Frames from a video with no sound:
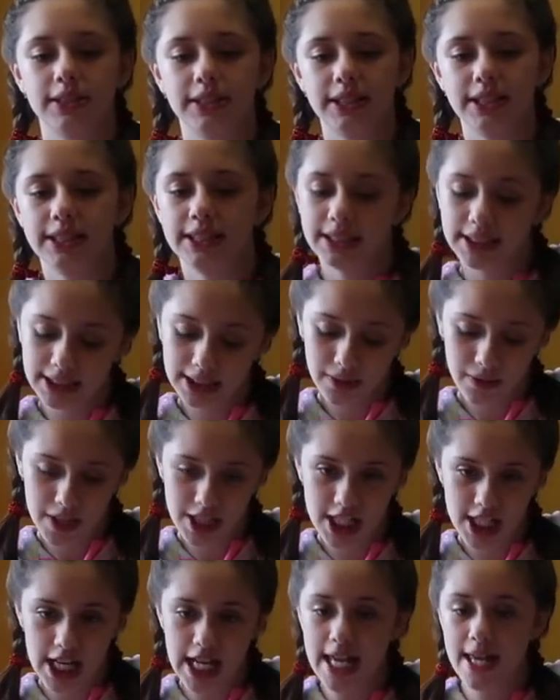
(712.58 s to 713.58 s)
so
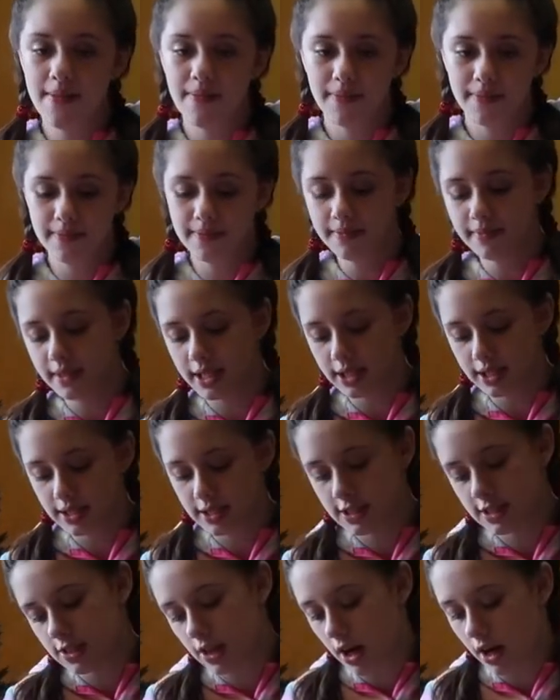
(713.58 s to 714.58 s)
squishy and
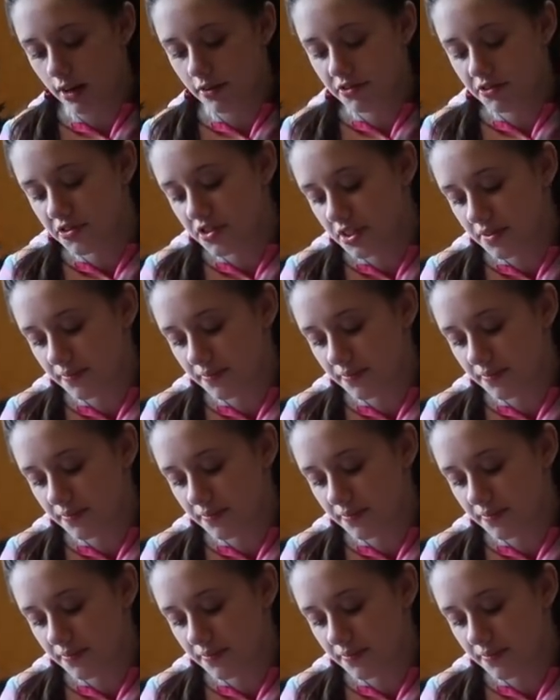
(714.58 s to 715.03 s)
soft.